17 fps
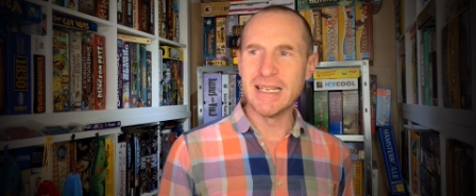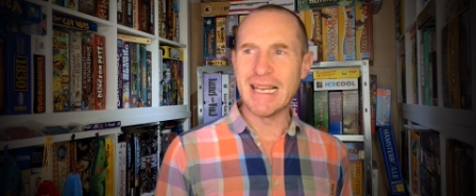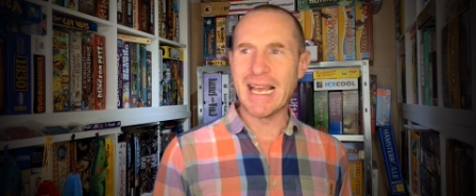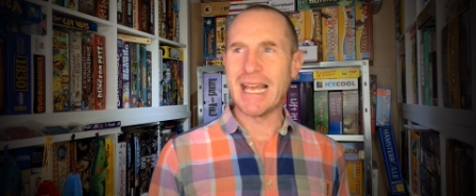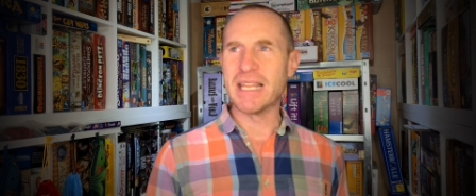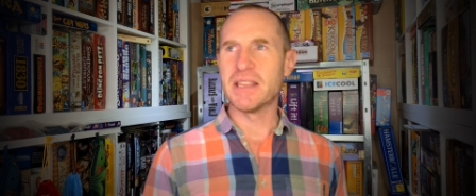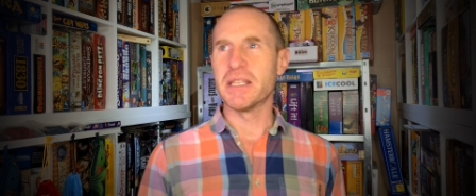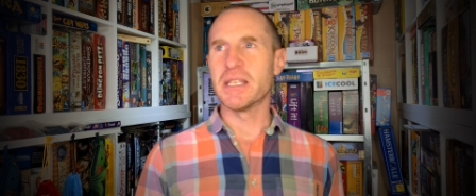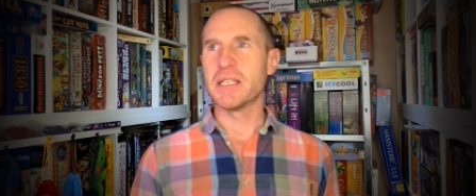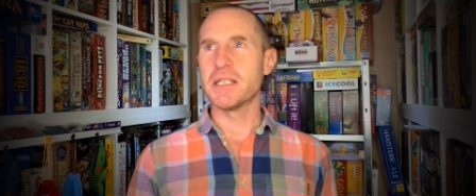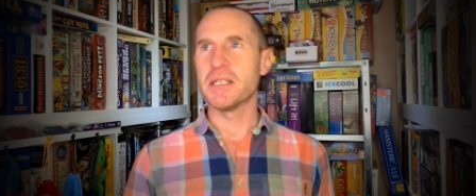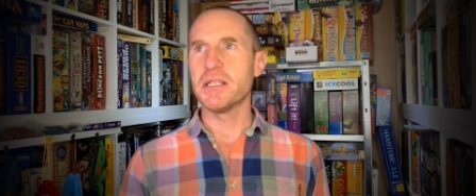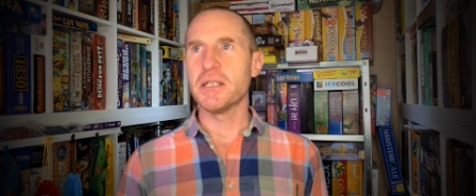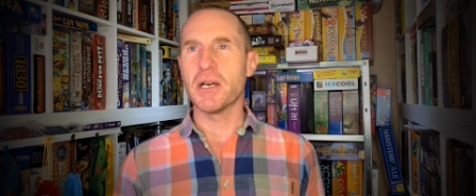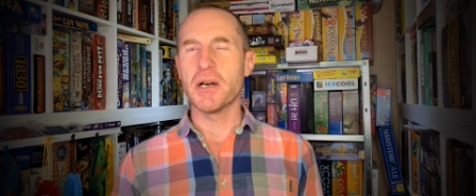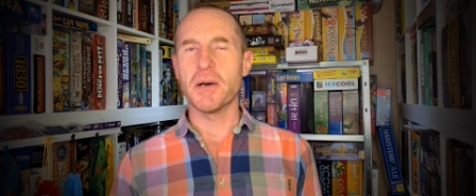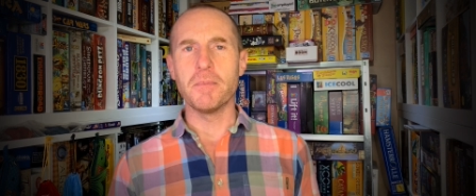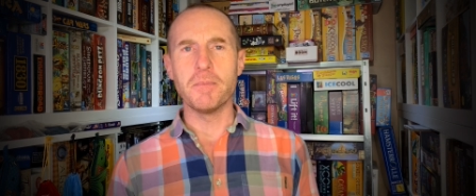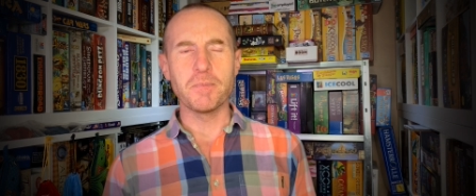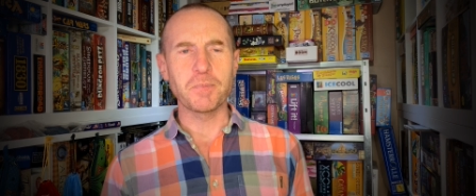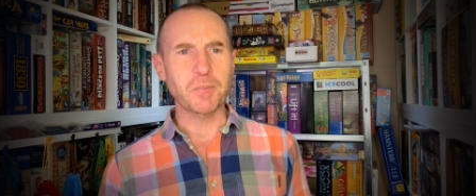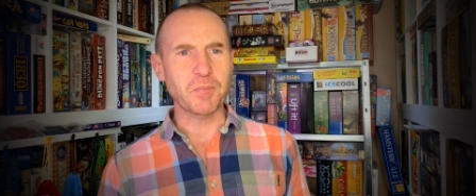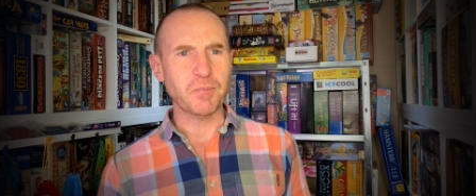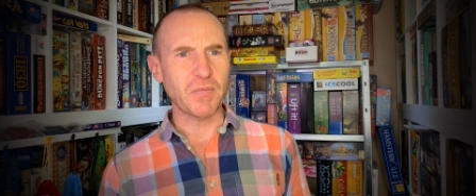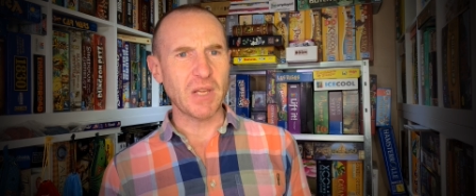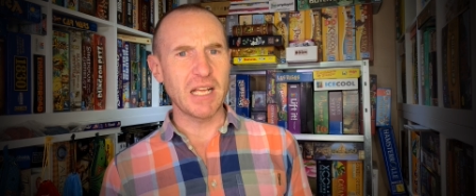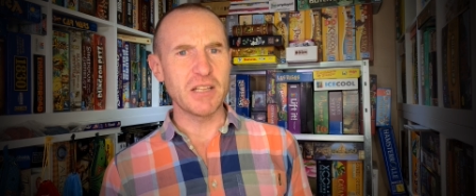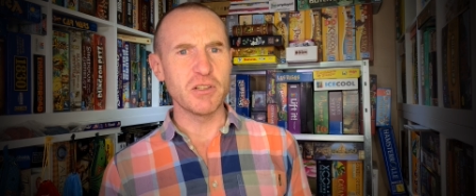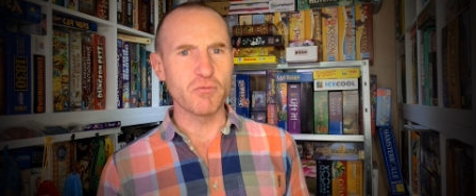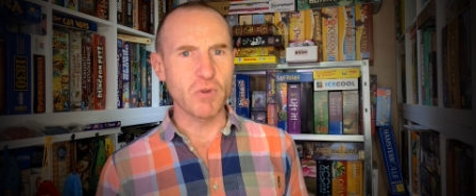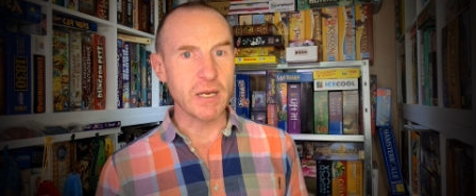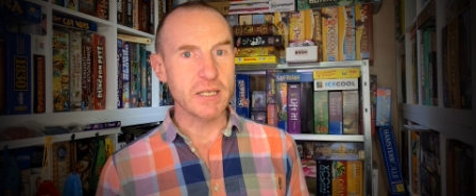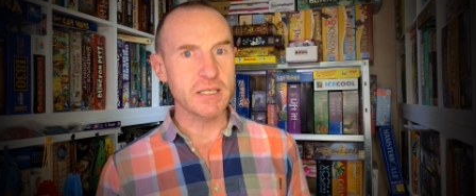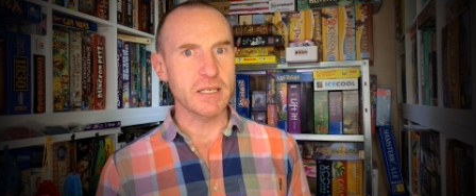and the
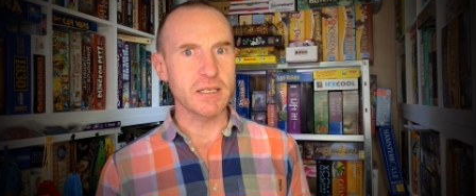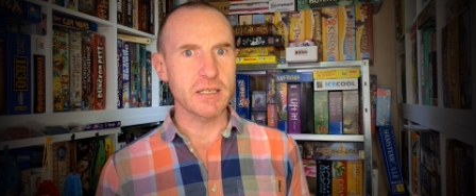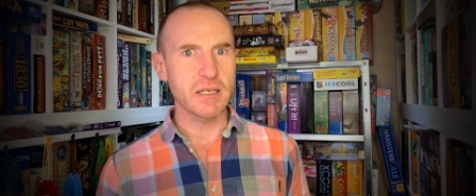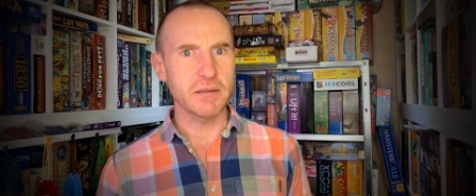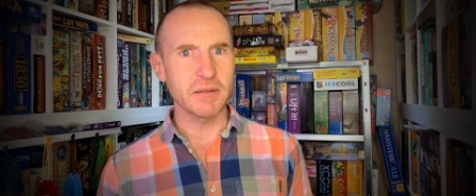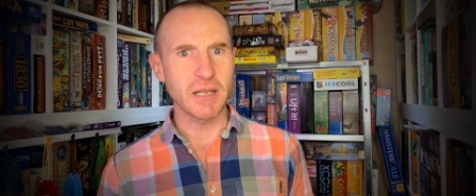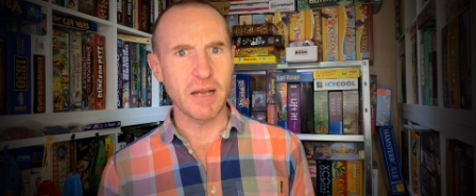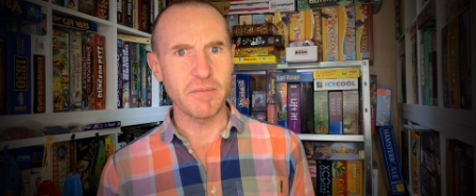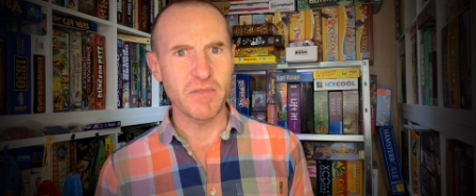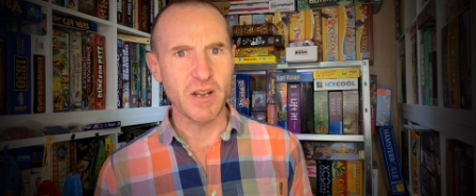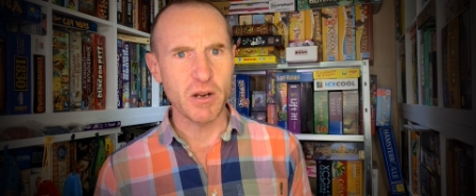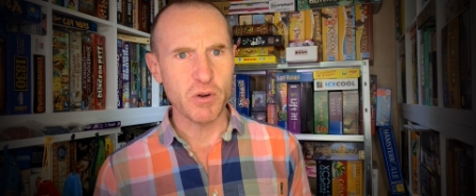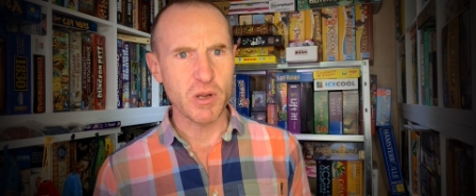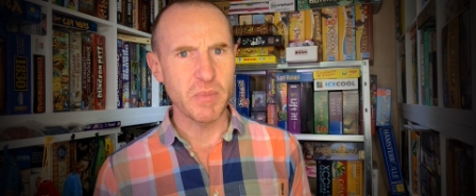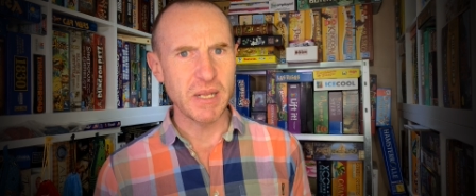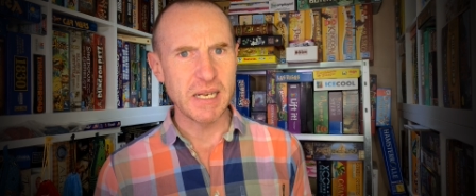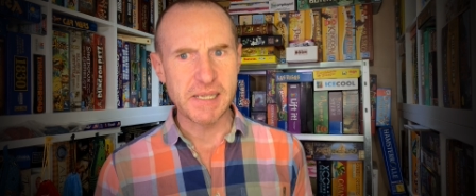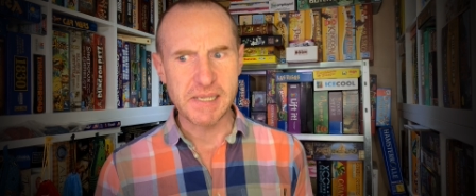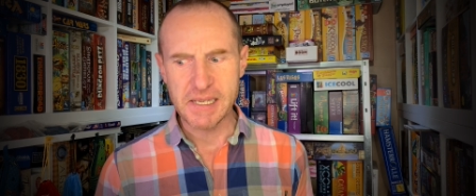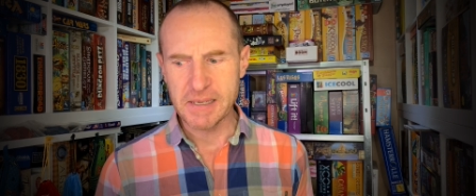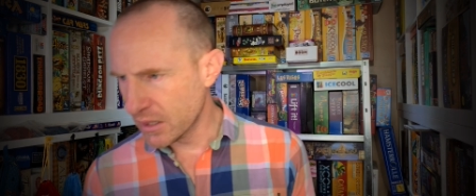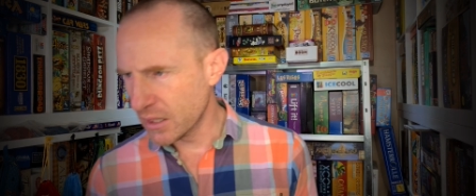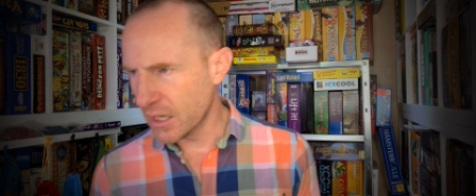races, that variability.